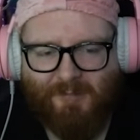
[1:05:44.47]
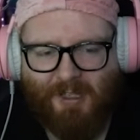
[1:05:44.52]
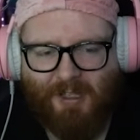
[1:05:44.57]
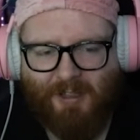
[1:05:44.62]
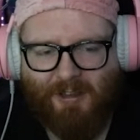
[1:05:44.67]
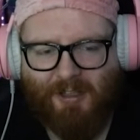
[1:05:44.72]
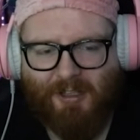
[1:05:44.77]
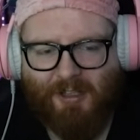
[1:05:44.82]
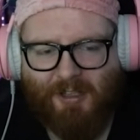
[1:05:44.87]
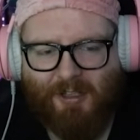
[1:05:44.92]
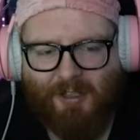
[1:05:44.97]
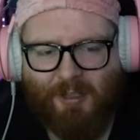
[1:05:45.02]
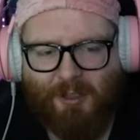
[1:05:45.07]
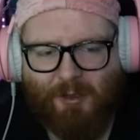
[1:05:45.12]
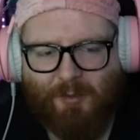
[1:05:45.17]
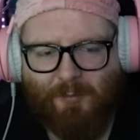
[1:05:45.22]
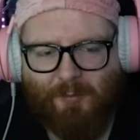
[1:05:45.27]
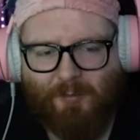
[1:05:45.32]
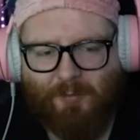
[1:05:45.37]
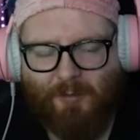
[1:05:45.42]
I
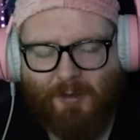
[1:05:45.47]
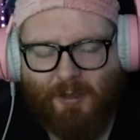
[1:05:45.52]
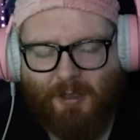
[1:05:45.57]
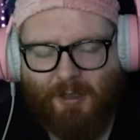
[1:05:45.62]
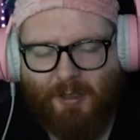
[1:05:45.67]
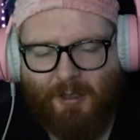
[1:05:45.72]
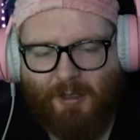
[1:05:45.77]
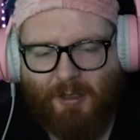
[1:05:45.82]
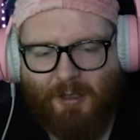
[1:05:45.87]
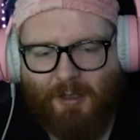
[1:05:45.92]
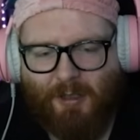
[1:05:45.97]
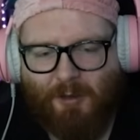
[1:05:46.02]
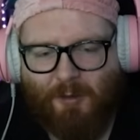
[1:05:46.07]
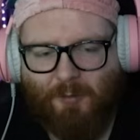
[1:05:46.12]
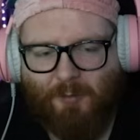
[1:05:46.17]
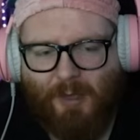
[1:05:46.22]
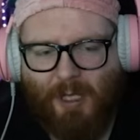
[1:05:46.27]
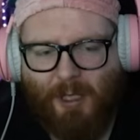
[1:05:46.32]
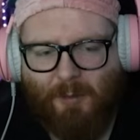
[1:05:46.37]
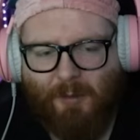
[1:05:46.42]
think
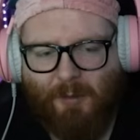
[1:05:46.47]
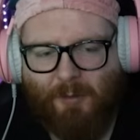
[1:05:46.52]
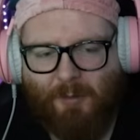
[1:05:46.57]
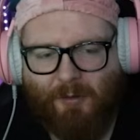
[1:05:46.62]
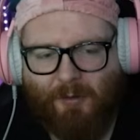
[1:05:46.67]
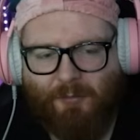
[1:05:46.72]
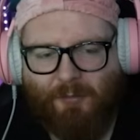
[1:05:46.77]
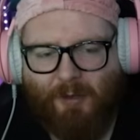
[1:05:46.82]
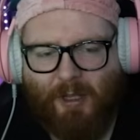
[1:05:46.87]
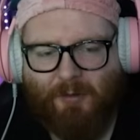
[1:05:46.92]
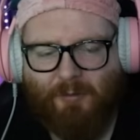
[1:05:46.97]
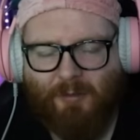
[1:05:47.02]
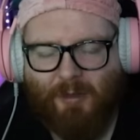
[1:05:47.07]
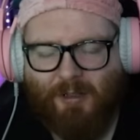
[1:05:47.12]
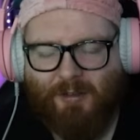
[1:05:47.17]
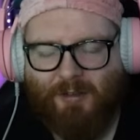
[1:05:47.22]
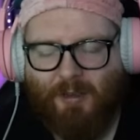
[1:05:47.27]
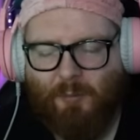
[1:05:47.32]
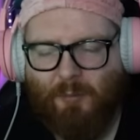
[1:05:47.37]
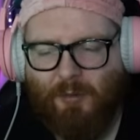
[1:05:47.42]
maybe my
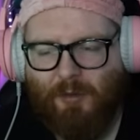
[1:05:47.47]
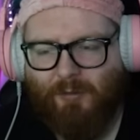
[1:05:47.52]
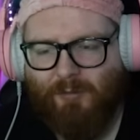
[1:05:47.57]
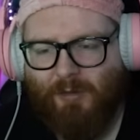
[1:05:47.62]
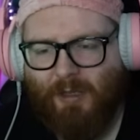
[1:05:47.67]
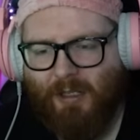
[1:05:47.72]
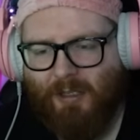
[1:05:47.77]
favorite example of,